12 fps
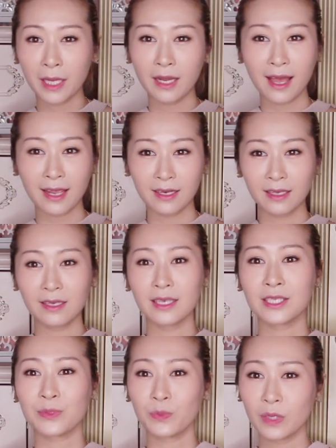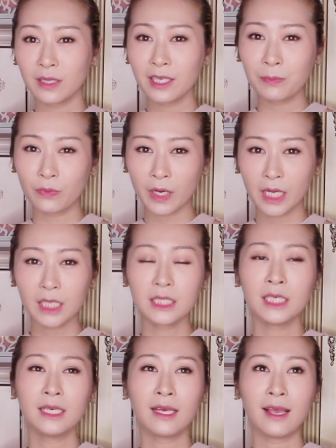my lighting is really
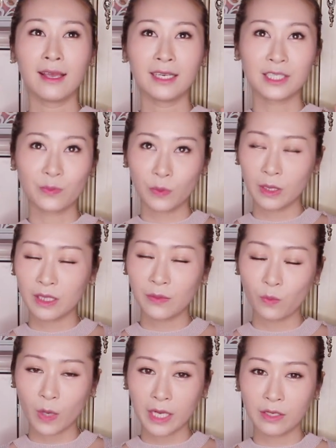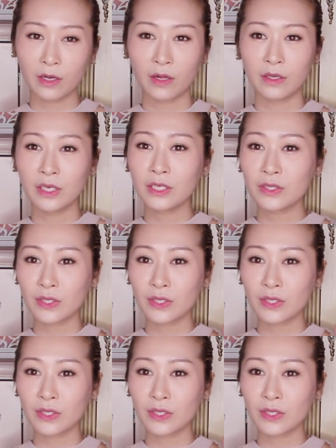bright and it's really white color,